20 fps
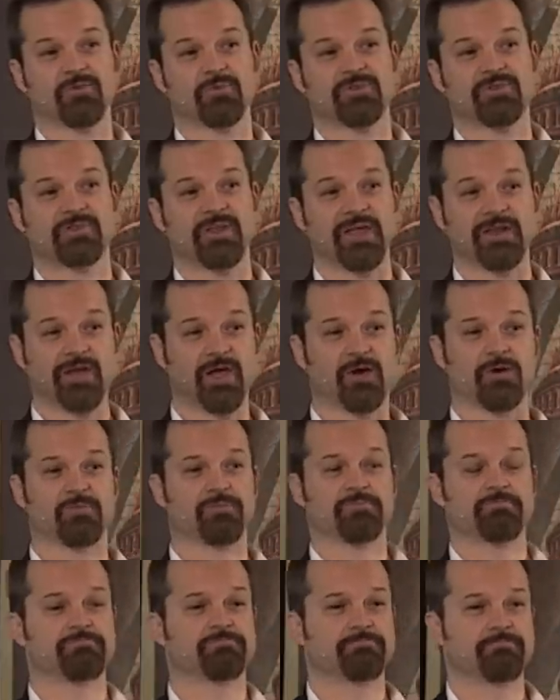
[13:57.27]
would say no.
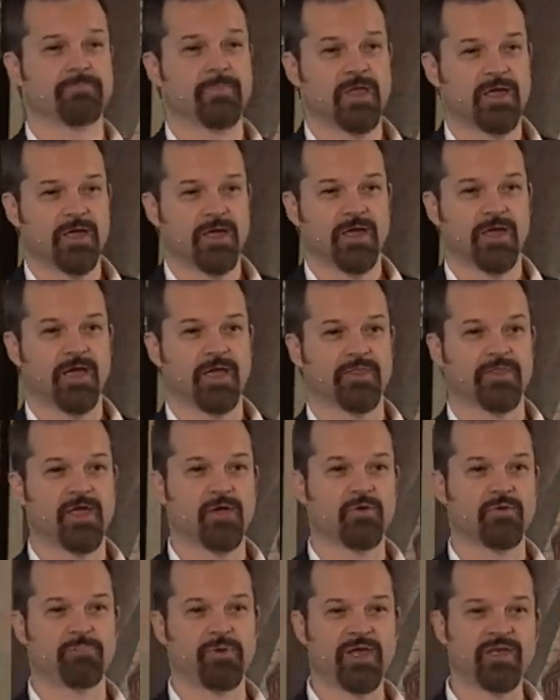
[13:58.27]
And they
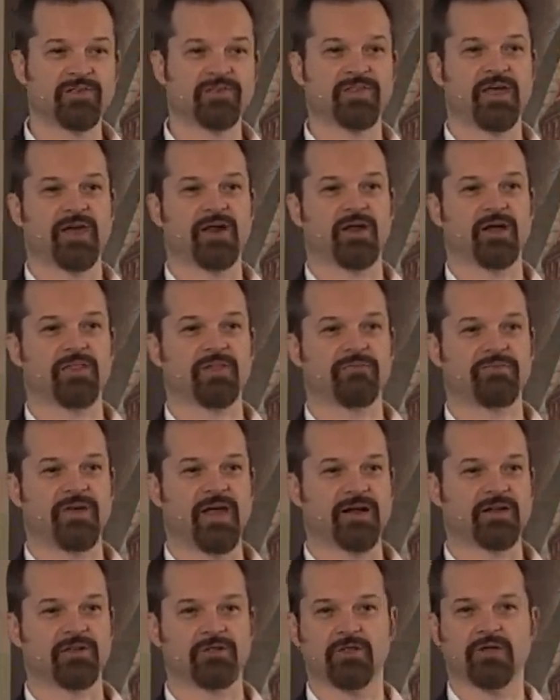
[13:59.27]
would base that on the
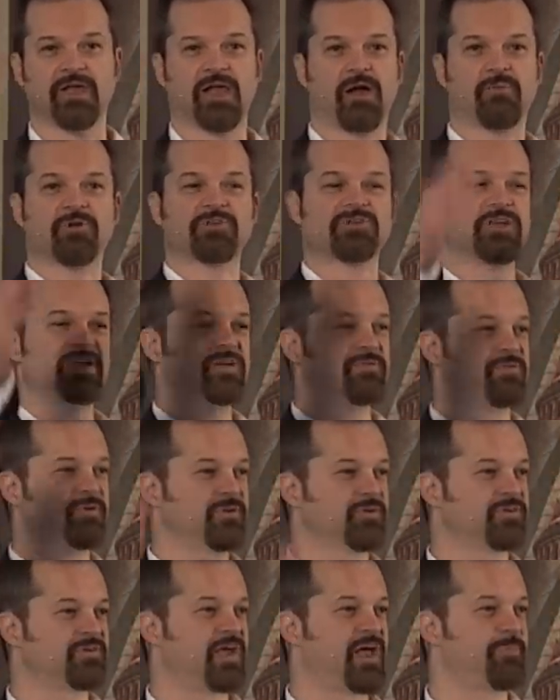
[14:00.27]
fact that look at how much
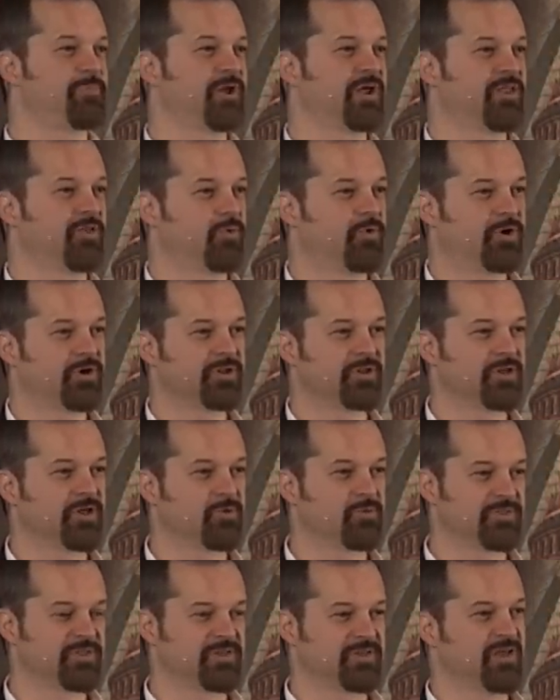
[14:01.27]
evil is happening in the world, and look
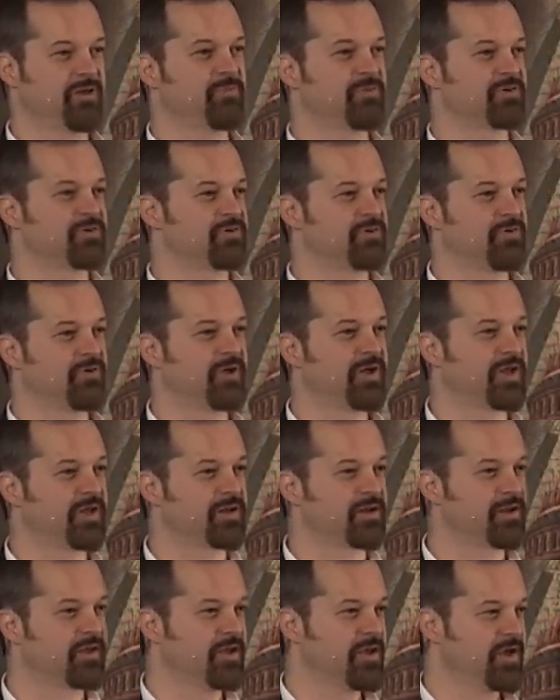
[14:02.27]
what the demons are doing
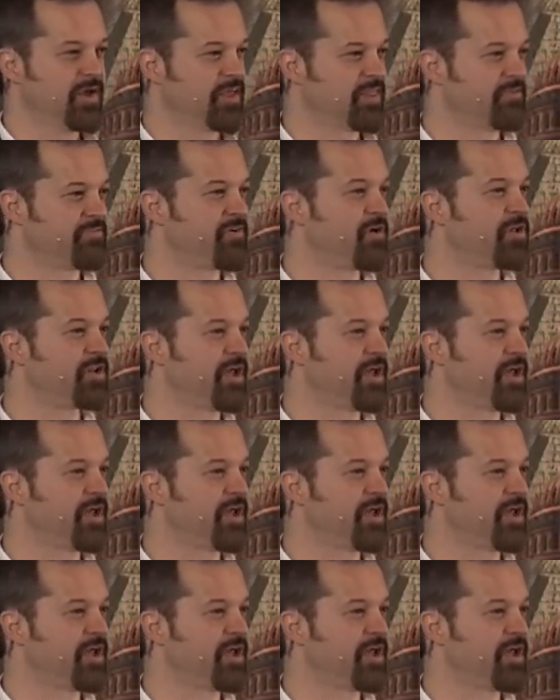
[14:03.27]
and, and the fallen